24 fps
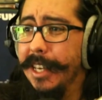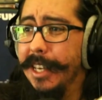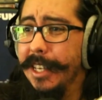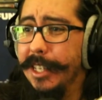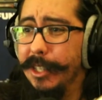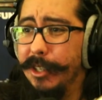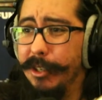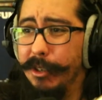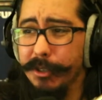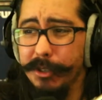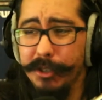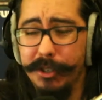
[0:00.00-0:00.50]

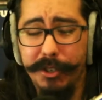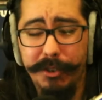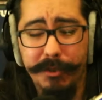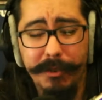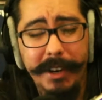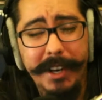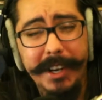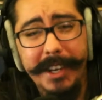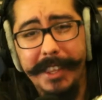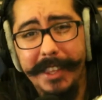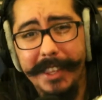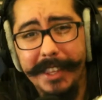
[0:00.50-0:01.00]
Your
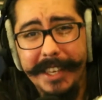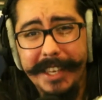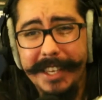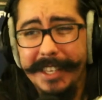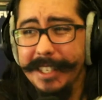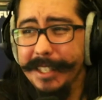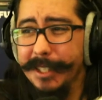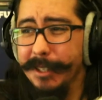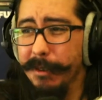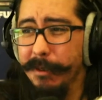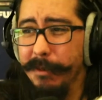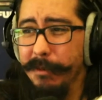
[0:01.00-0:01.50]
strength
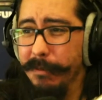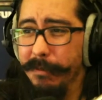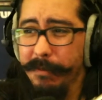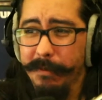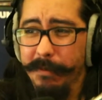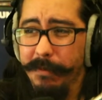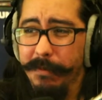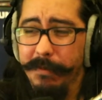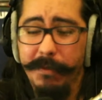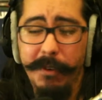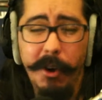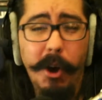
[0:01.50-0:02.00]
is
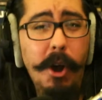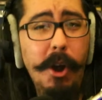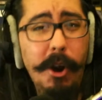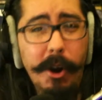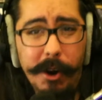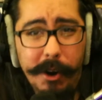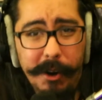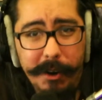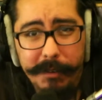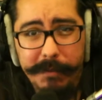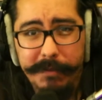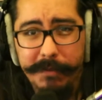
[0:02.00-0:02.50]

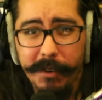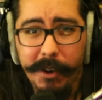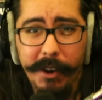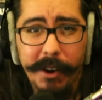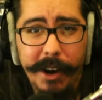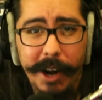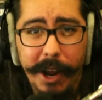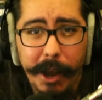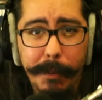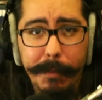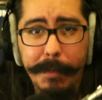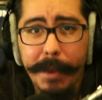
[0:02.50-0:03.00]
far, far
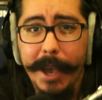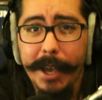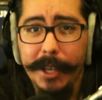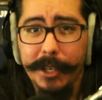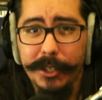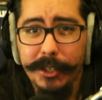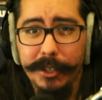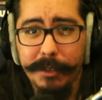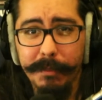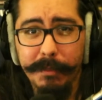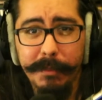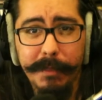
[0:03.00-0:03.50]

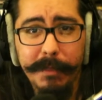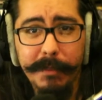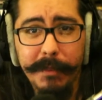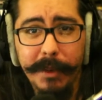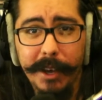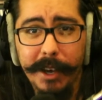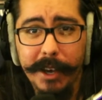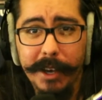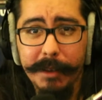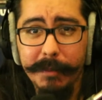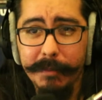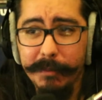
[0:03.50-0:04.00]
outmatched
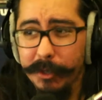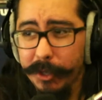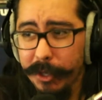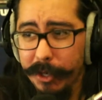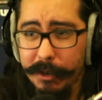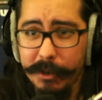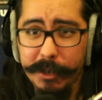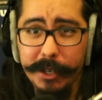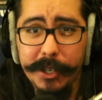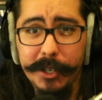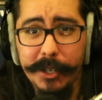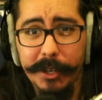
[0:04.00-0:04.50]
um, to
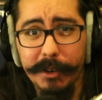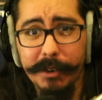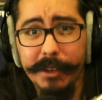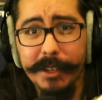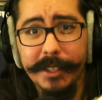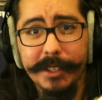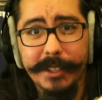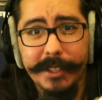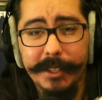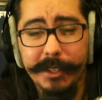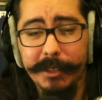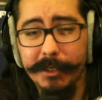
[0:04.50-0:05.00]
your
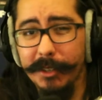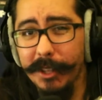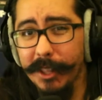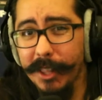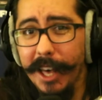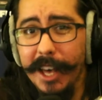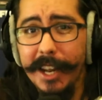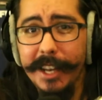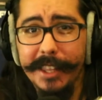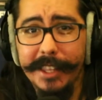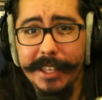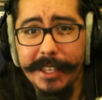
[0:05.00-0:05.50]
endurance. There's a
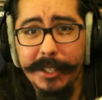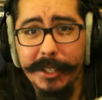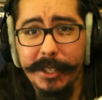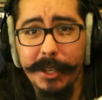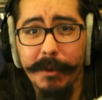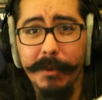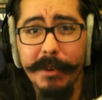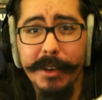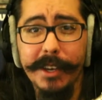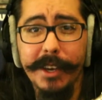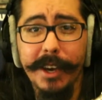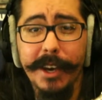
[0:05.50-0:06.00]
lot of things
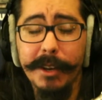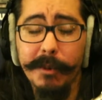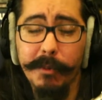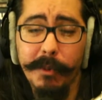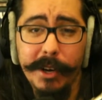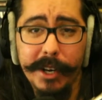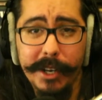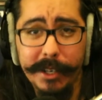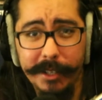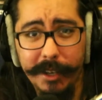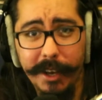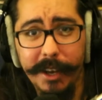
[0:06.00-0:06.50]
going on. We're
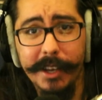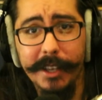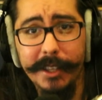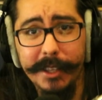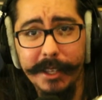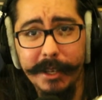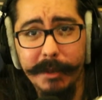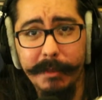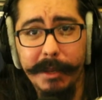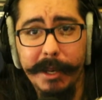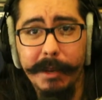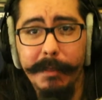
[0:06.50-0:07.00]
going to talk a
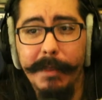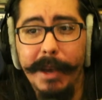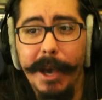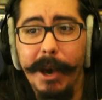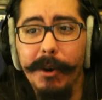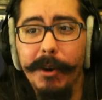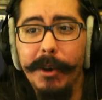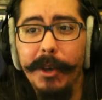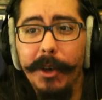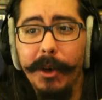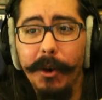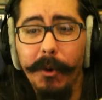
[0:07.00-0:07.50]
little bit
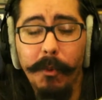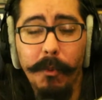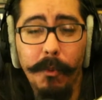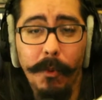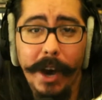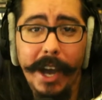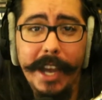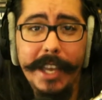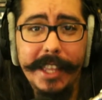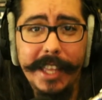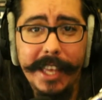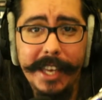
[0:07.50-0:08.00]
about
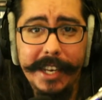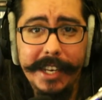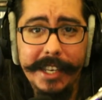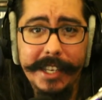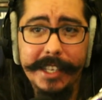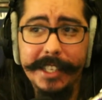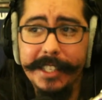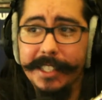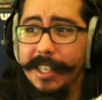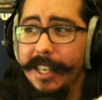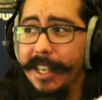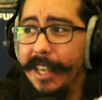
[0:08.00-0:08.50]
why that
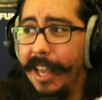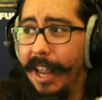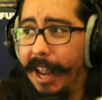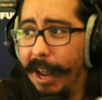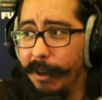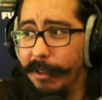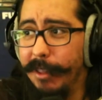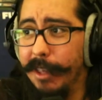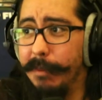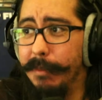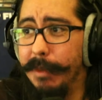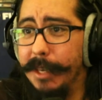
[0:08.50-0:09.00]
is,
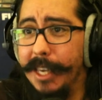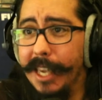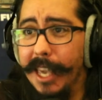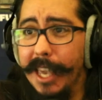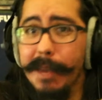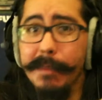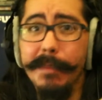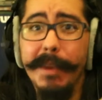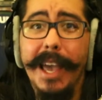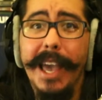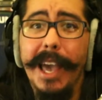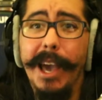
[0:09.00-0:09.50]
how that
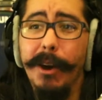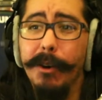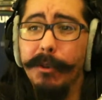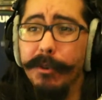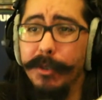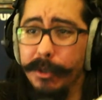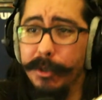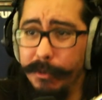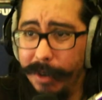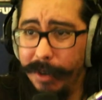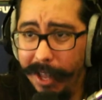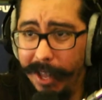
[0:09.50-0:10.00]
became, how
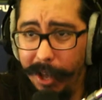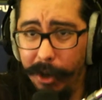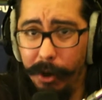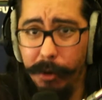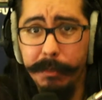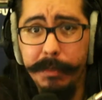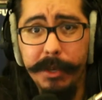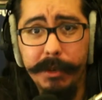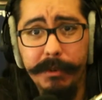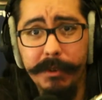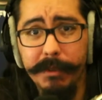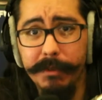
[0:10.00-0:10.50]
to help
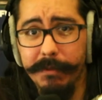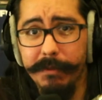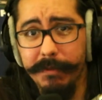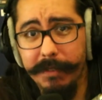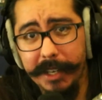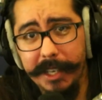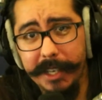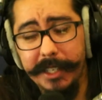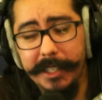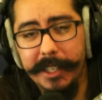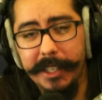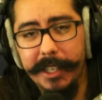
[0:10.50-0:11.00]
you and
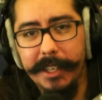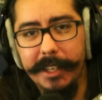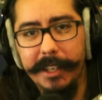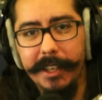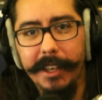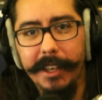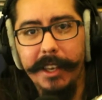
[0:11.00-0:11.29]
fix it.